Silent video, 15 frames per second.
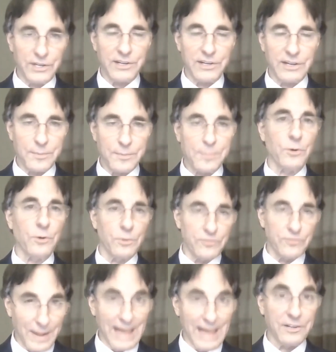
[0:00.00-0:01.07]
thinking. I'm a promoter
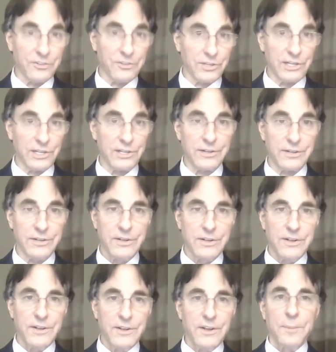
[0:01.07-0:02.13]
of balanced thinking.
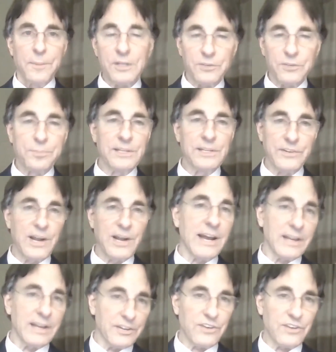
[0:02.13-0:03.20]
Because believe it or
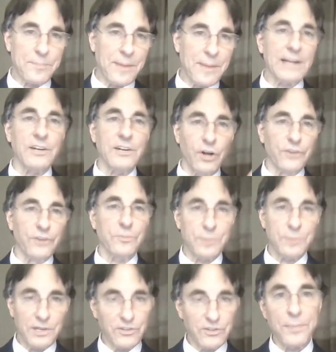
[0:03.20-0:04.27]
not, a setback can also
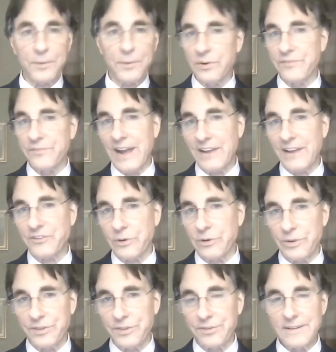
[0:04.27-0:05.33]
be something we're
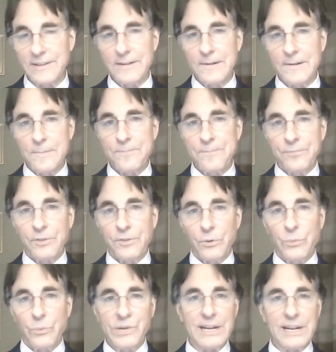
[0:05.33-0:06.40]
infatuated with.
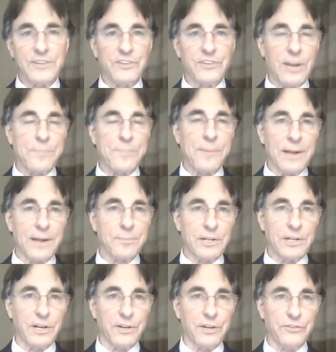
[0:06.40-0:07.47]
We could have a setback
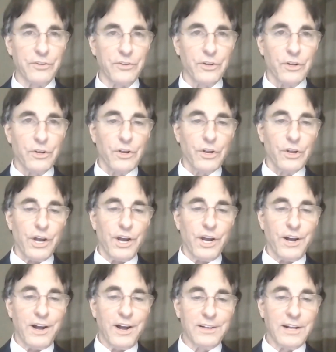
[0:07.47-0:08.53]
because,
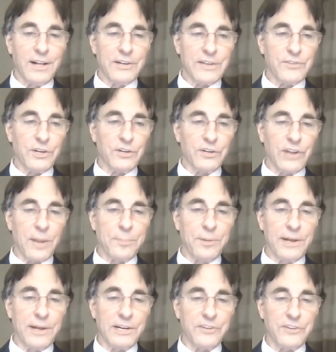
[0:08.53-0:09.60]
uh, I'll, I'll give you an
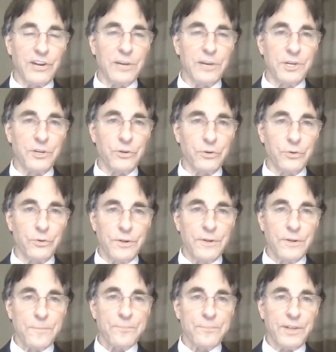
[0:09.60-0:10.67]
example. I had a gentleman who,
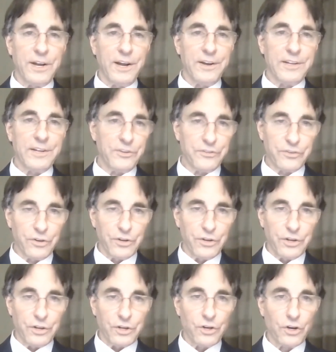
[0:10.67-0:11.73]
uh, his
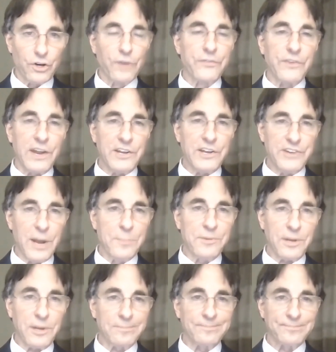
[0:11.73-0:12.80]
girlfriend
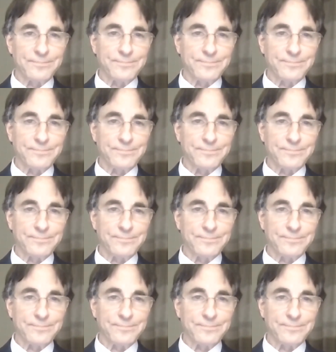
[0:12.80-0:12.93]
dumped him.